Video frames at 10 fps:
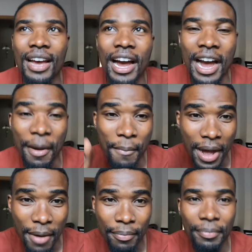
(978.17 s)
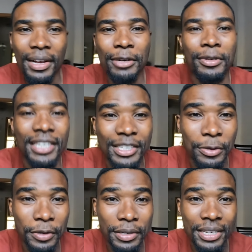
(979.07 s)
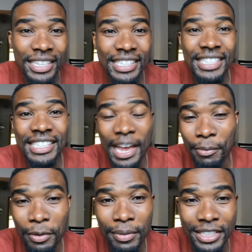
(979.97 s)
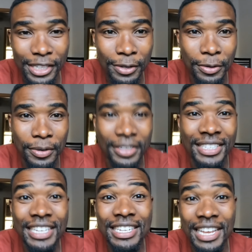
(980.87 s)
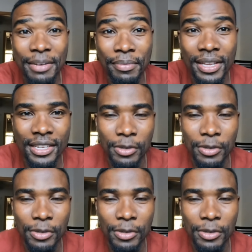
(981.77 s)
Her mom actually is called Simon Matiko, just like me.